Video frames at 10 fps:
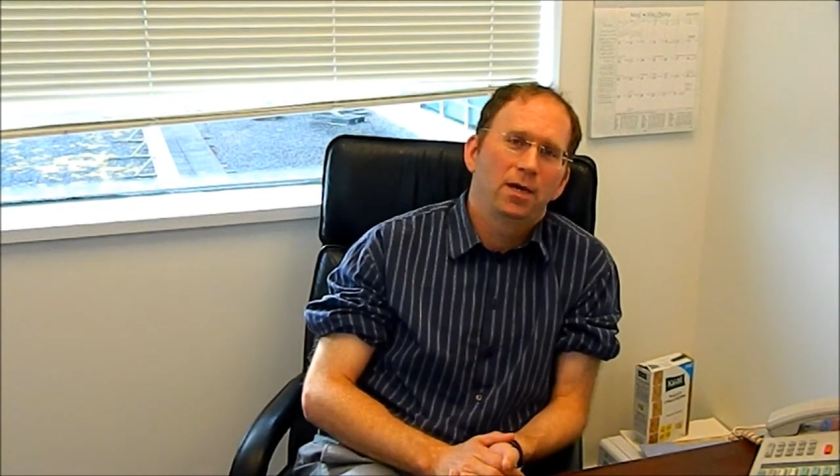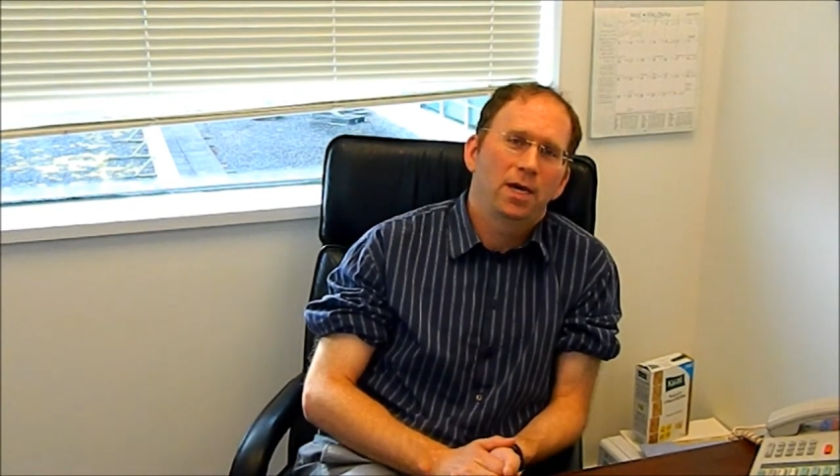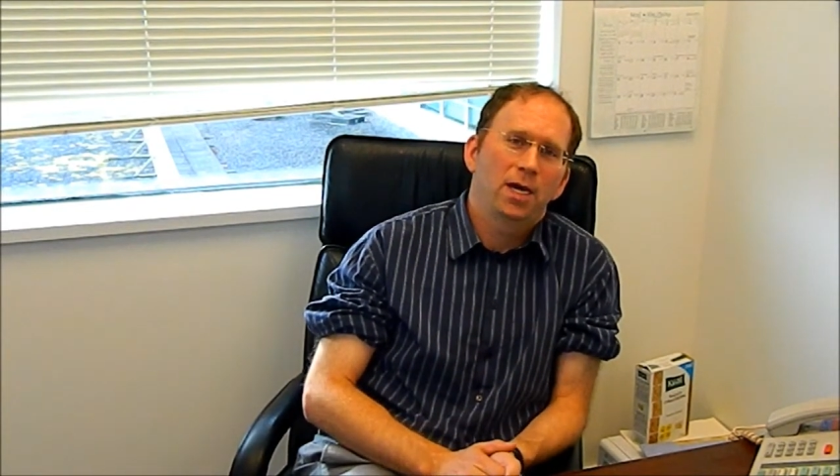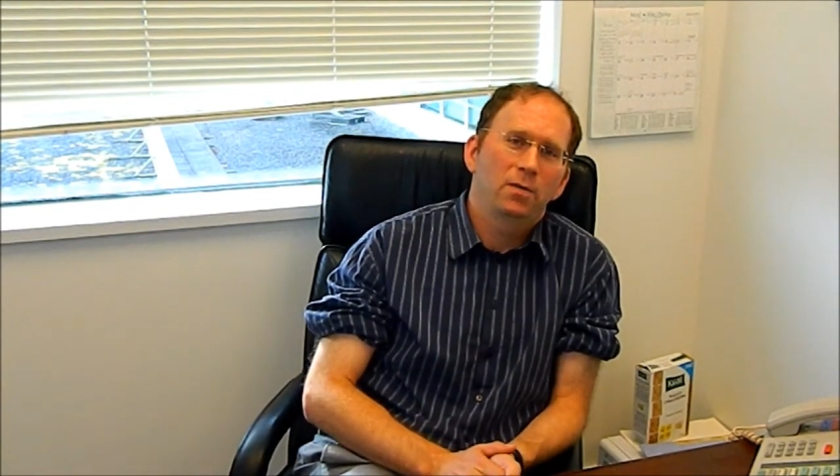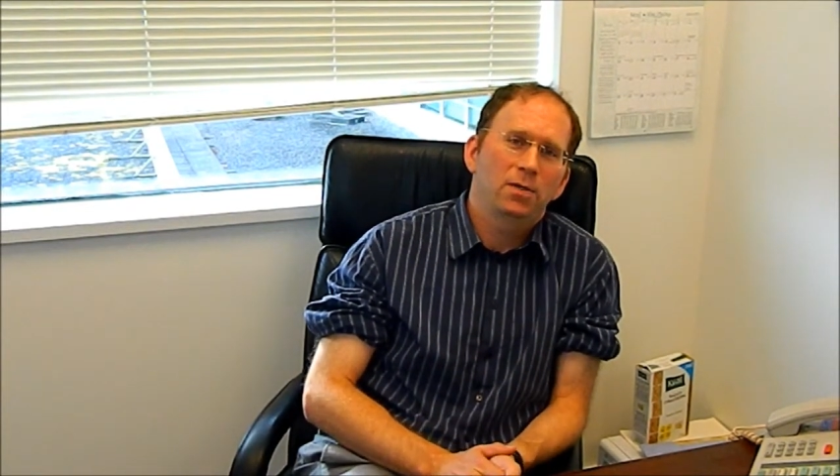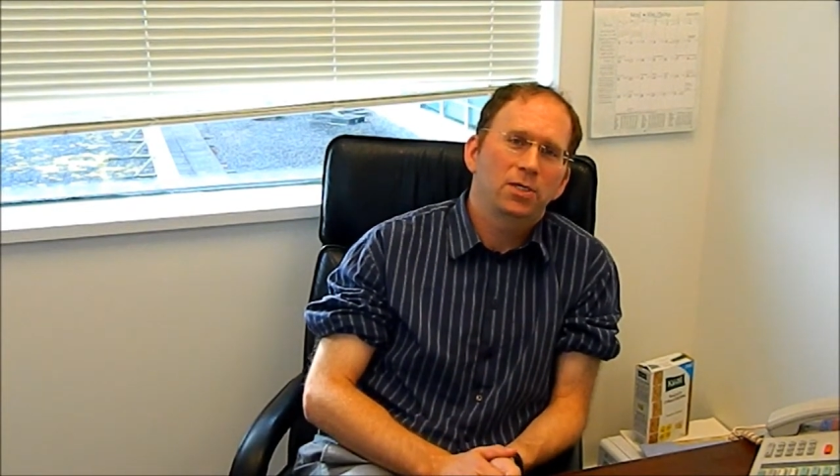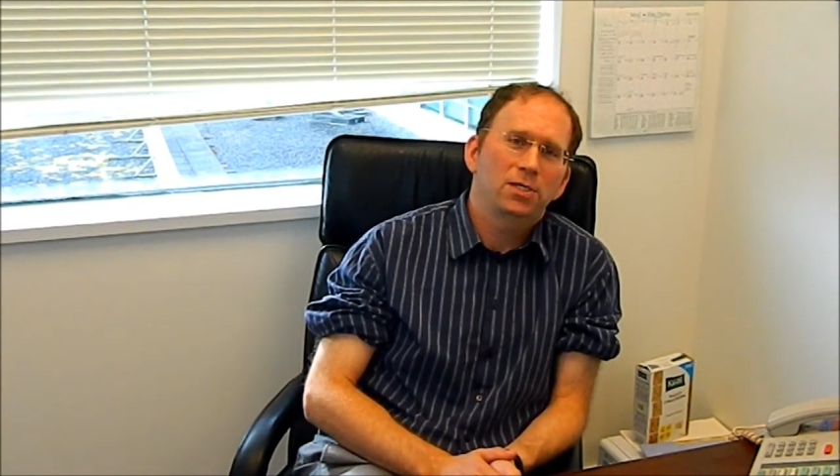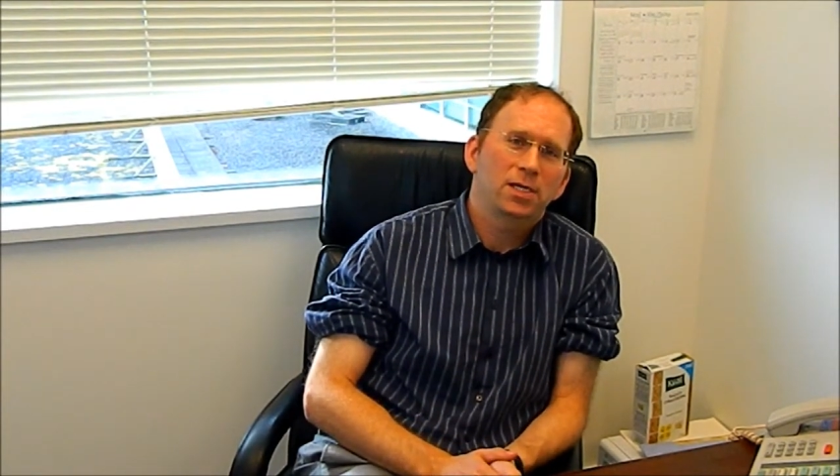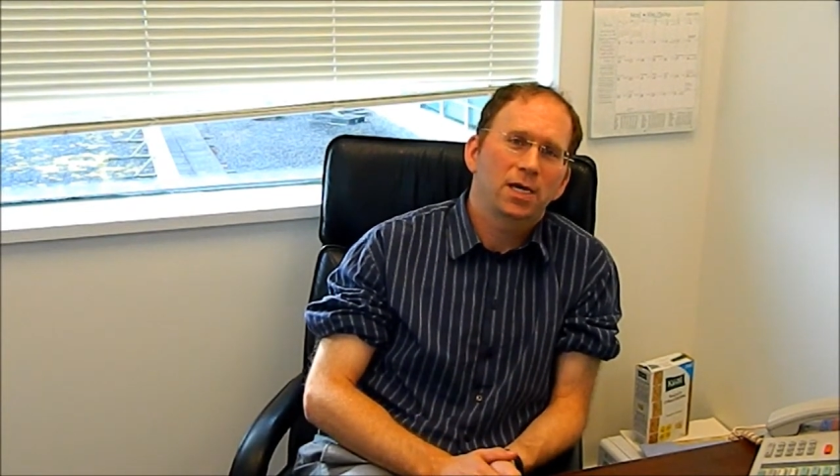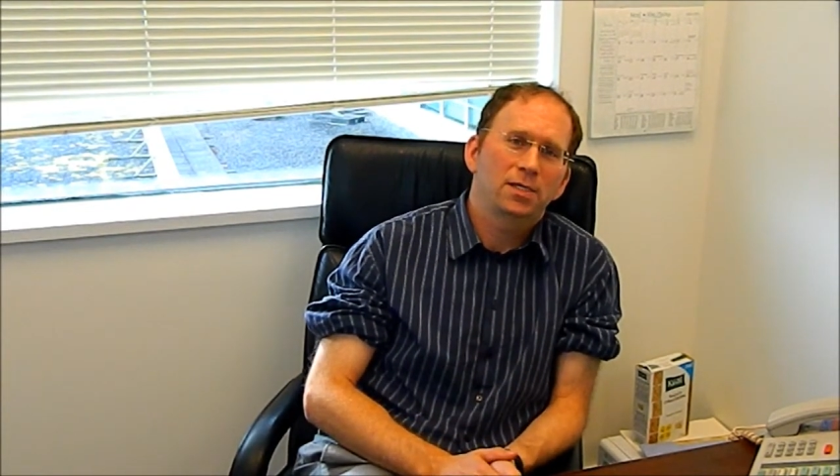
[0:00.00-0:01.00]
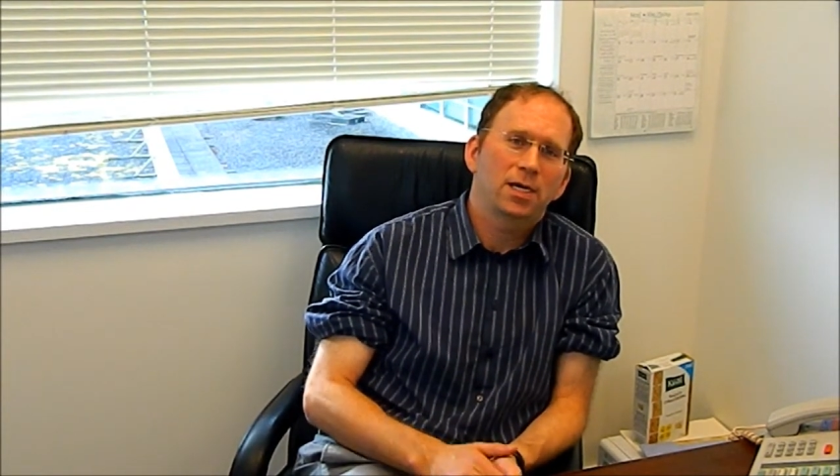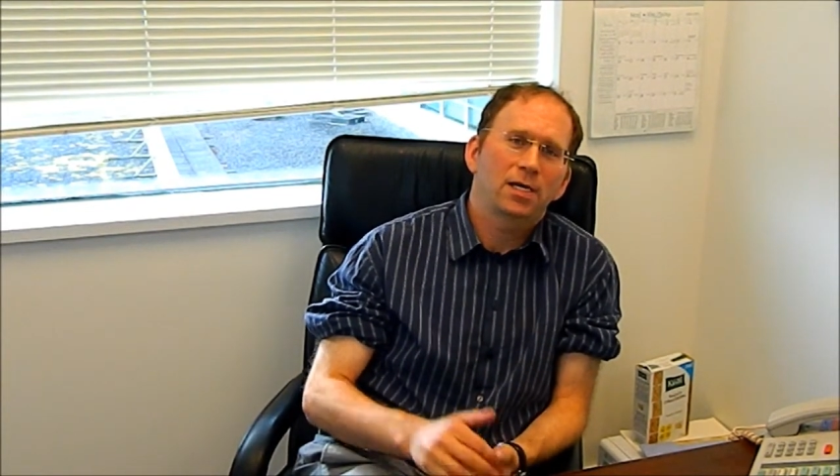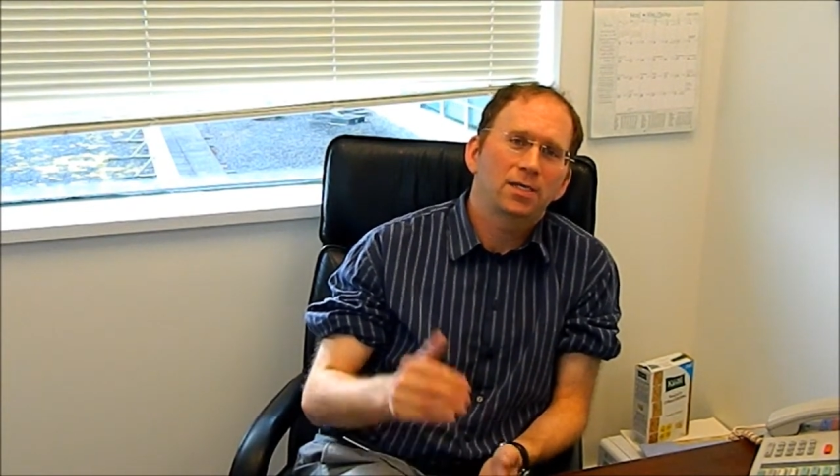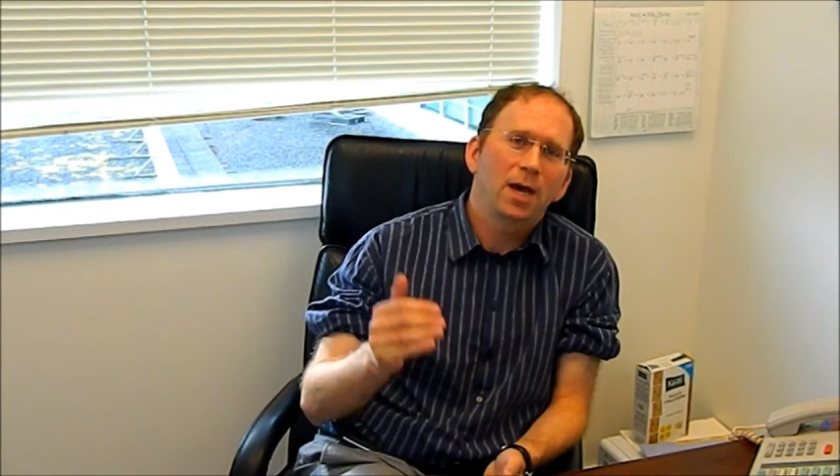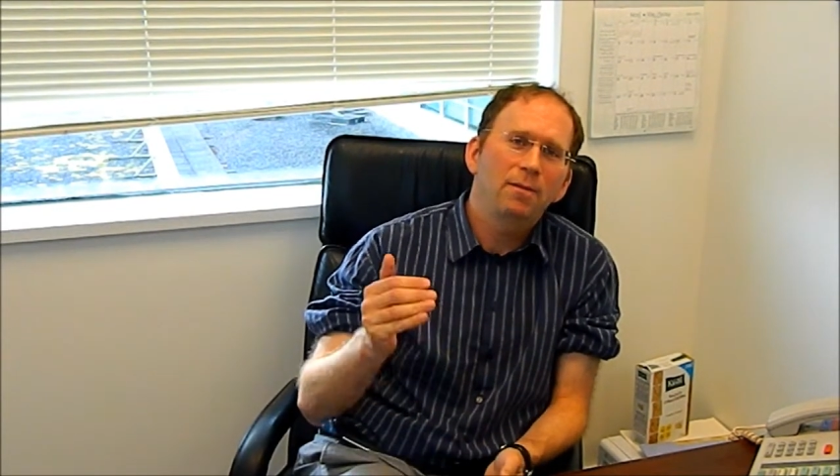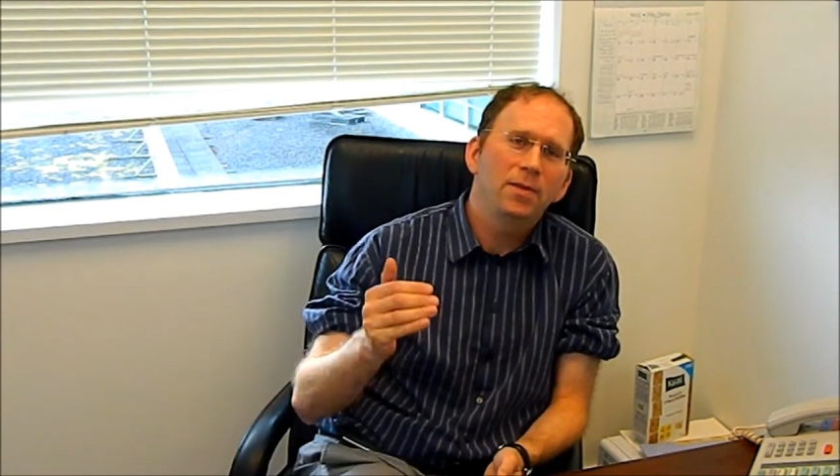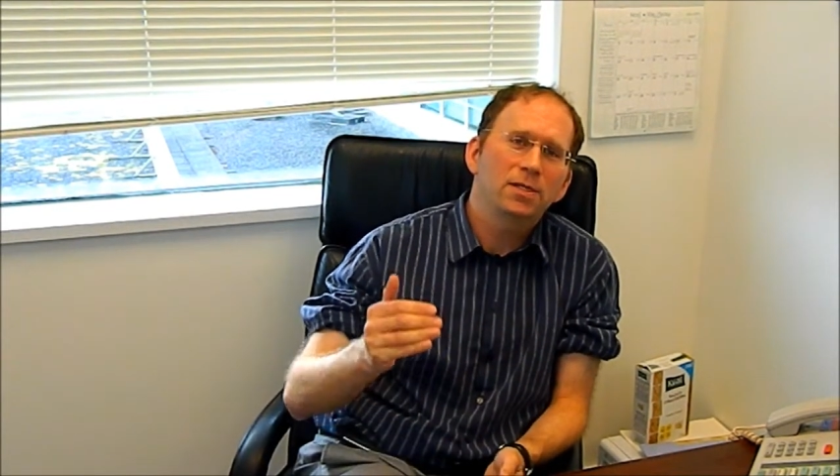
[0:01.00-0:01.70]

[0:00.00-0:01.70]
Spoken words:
and which he says, Atam